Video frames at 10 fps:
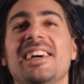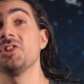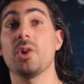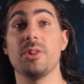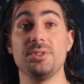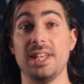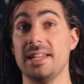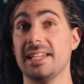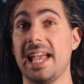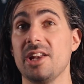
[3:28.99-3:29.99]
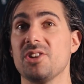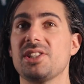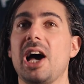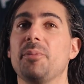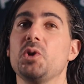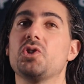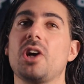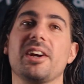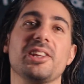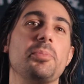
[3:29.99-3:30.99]
So those indicators help you
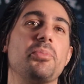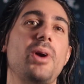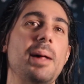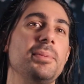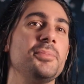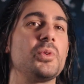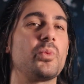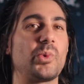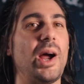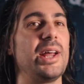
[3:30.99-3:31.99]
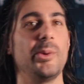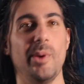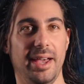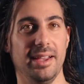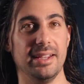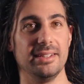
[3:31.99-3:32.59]
target the problems right away.